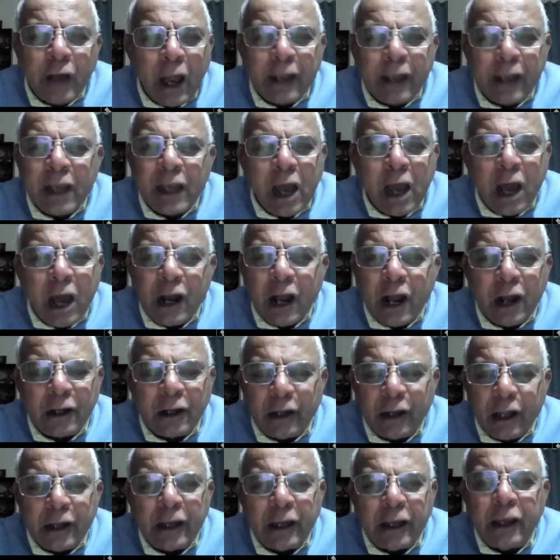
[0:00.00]
I think our
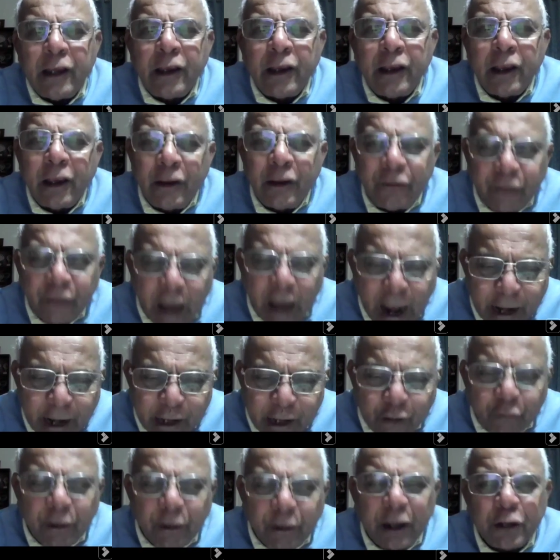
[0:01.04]
artillery is
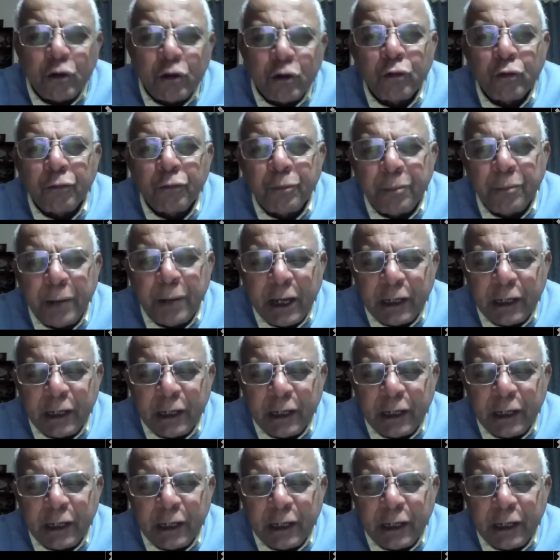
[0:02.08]
adequate to